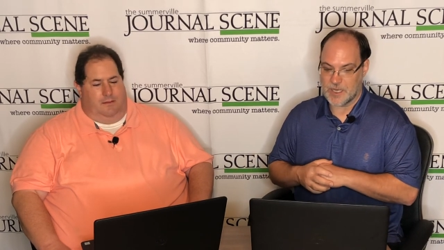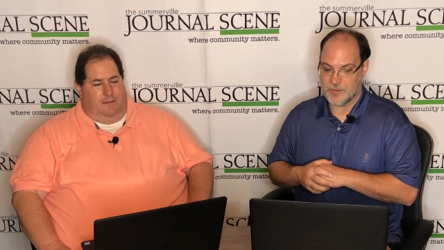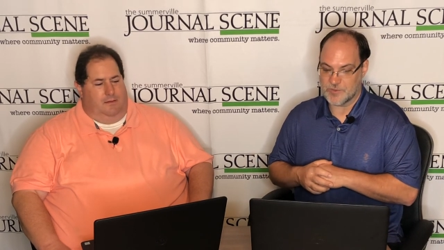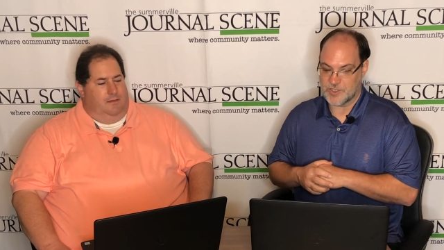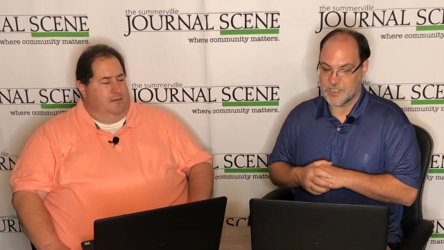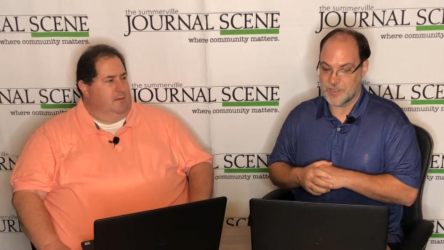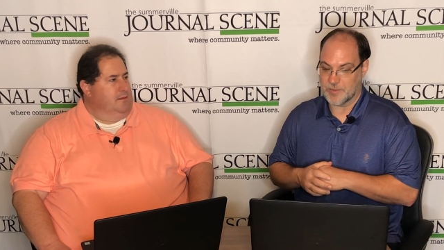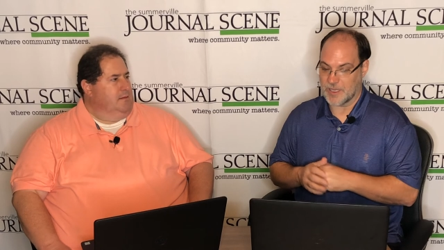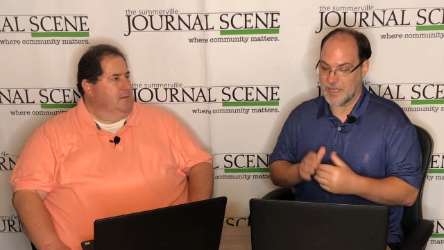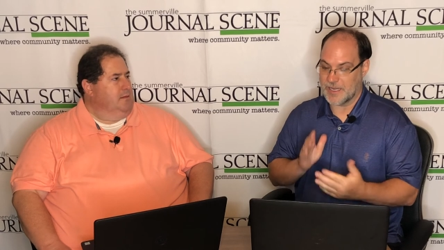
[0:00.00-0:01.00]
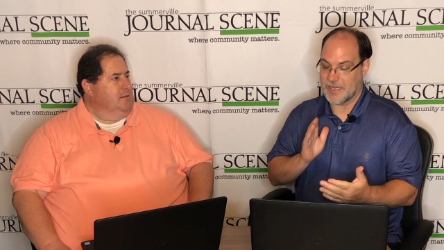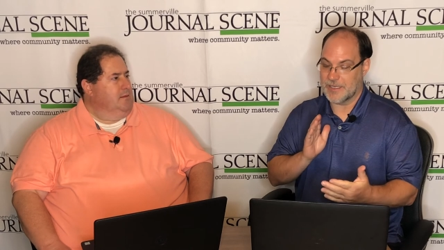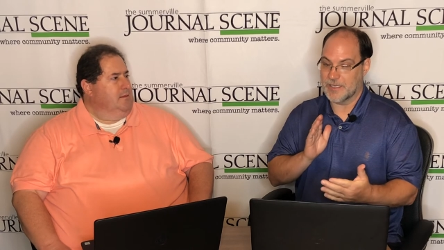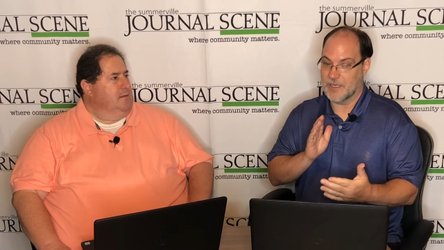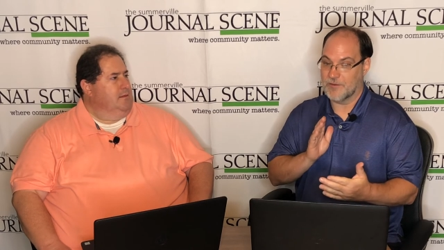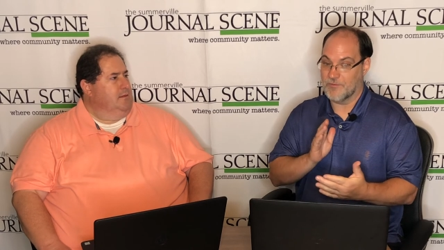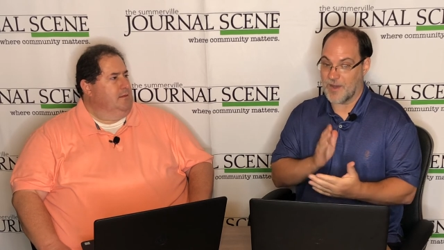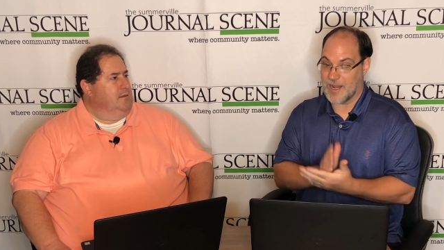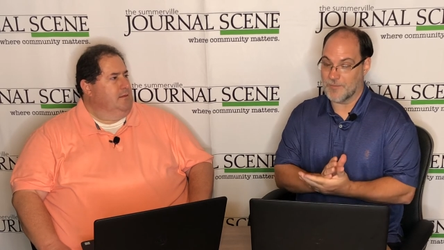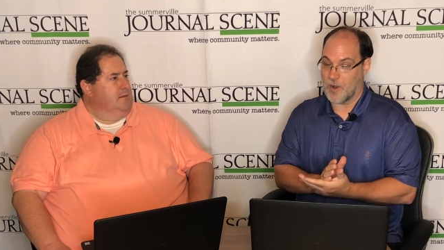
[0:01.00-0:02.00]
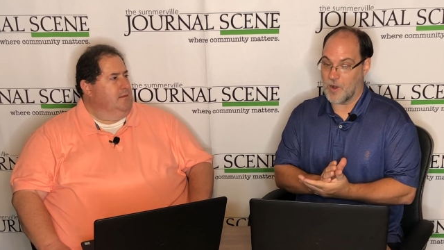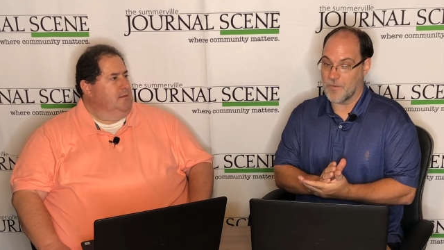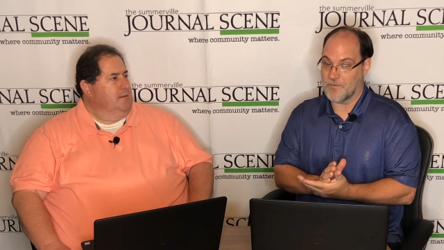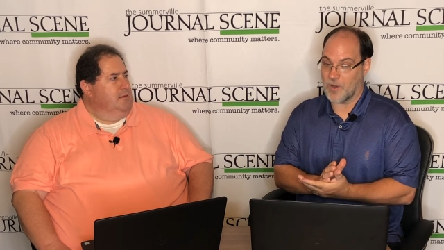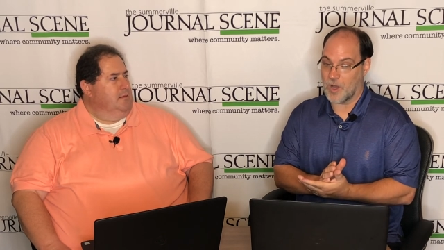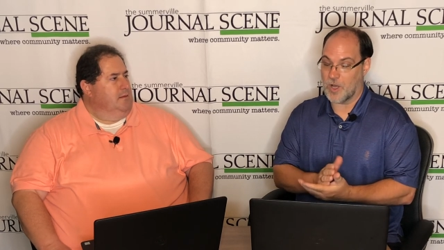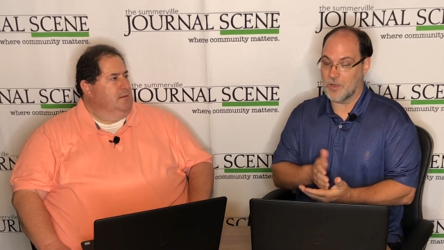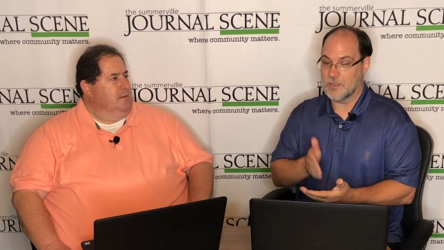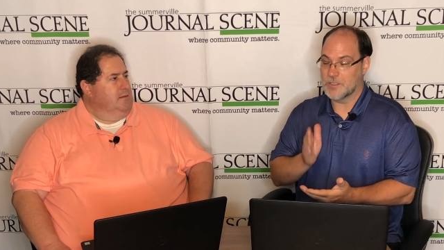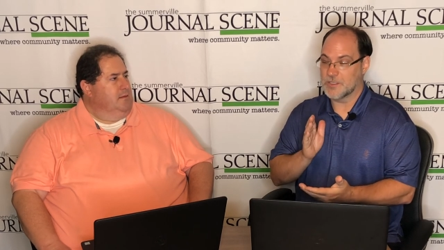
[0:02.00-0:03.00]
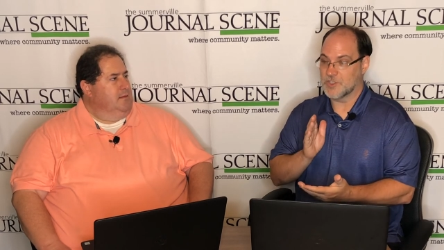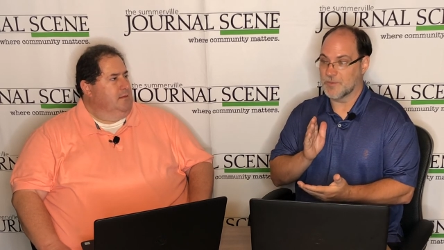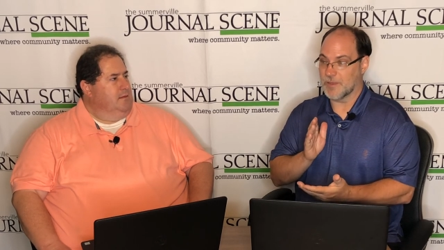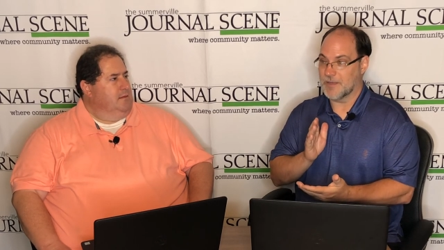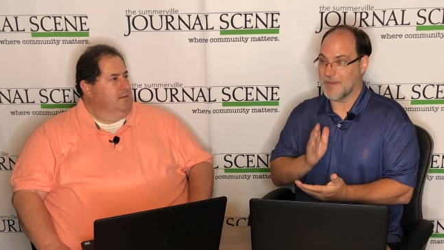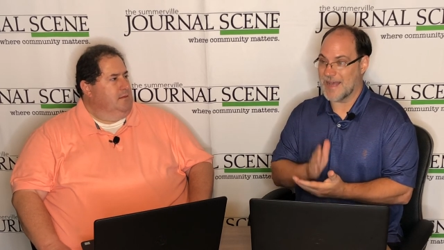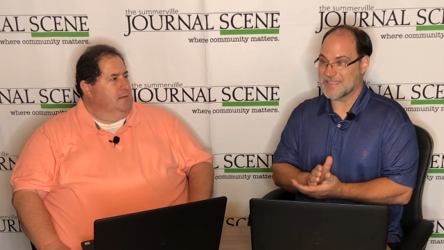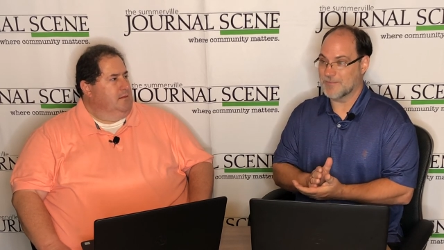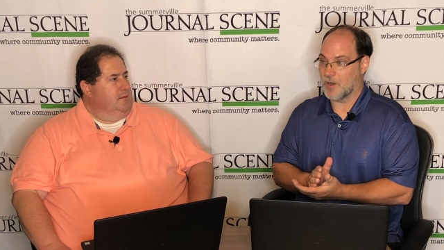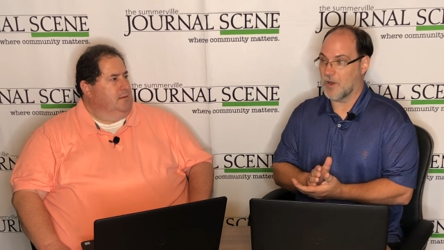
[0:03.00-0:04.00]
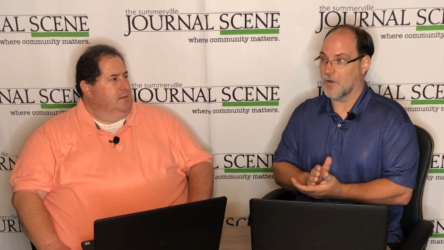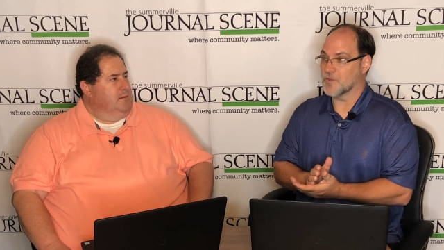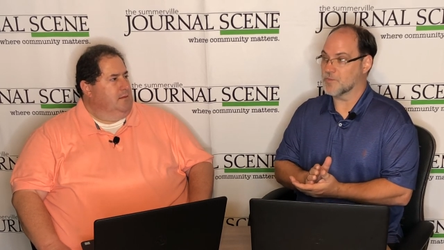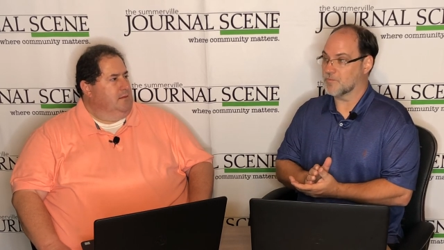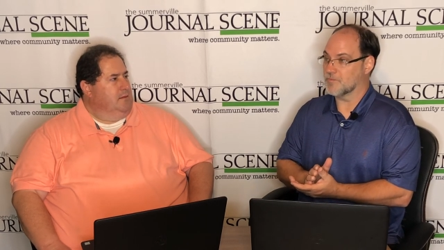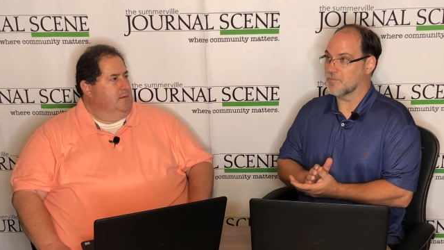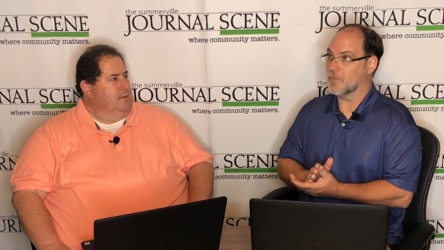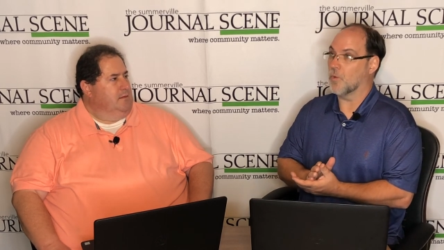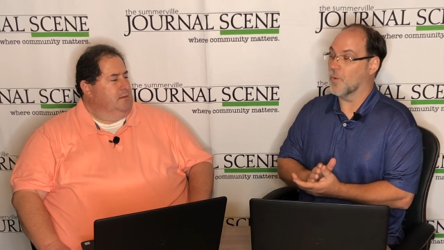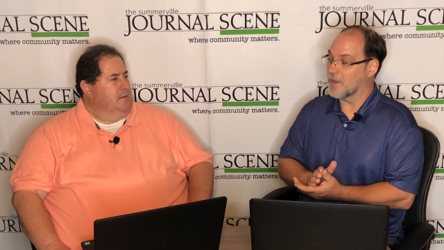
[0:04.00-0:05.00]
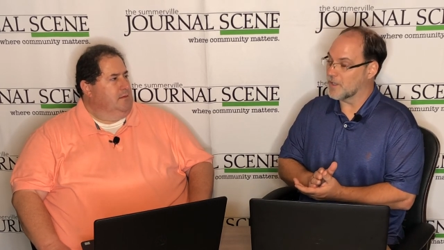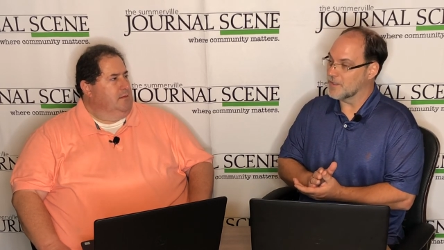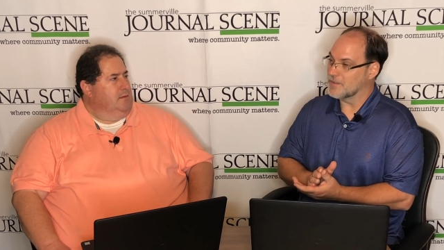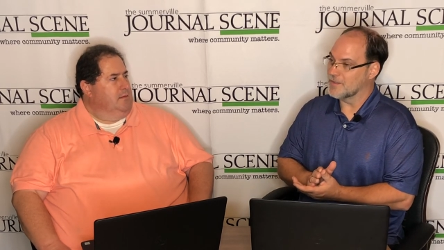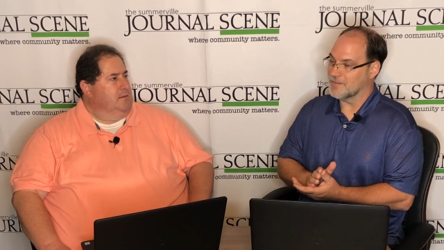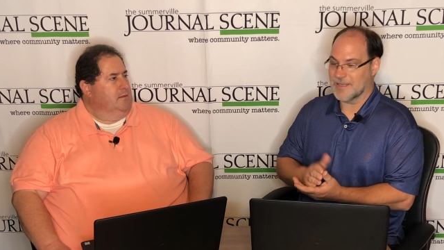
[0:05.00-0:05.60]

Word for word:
Speaker 1: Um, she played volleyball in the fall. She played basketball in the winter.